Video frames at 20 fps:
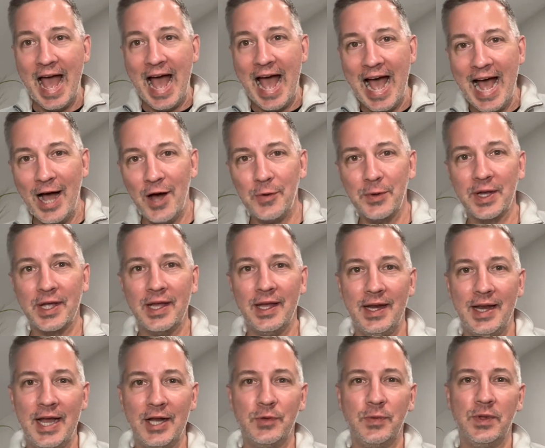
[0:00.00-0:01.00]
how to
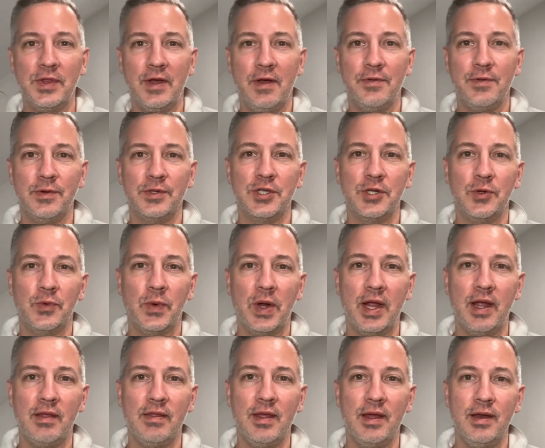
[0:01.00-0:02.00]
connect with others in a
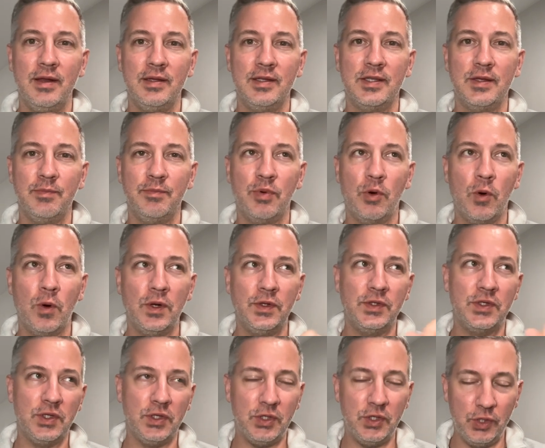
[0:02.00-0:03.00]
way that is important
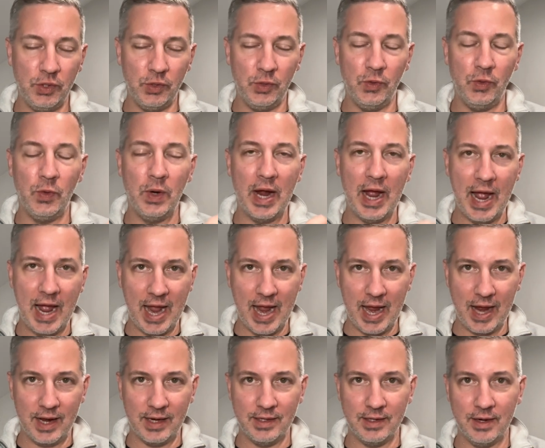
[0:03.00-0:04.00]
to you
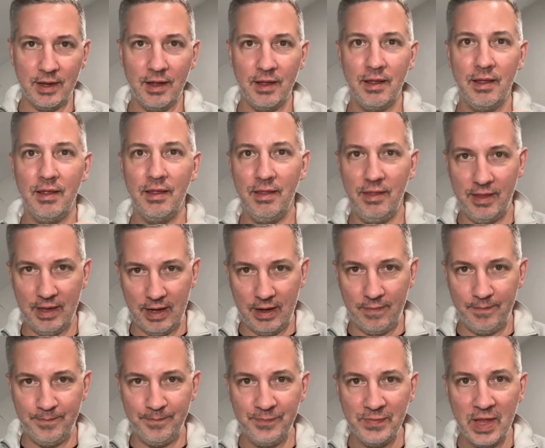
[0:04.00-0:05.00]
and
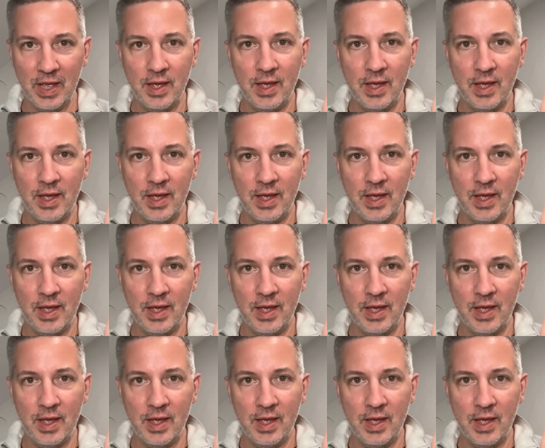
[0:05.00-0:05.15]
them.